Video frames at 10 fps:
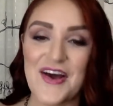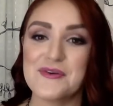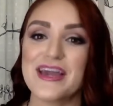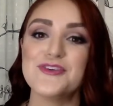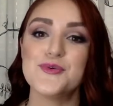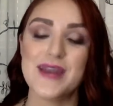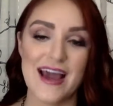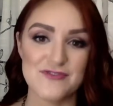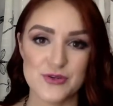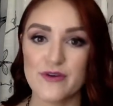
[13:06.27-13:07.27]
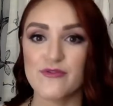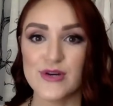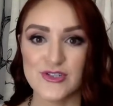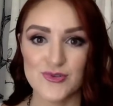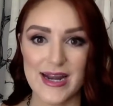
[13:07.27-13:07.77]
okay, you would have to
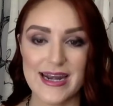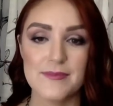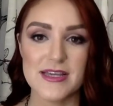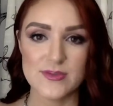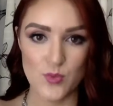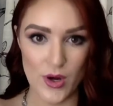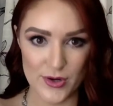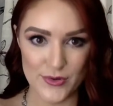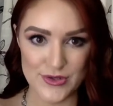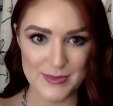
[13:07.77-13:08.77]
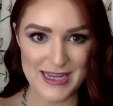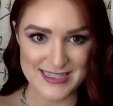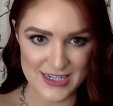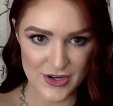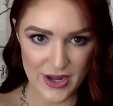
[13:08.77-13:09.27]
refrigerate it because water grows
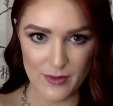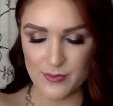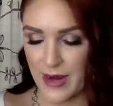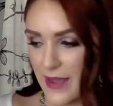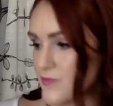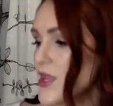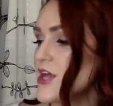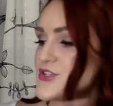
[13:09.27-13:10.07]
bacteria, right?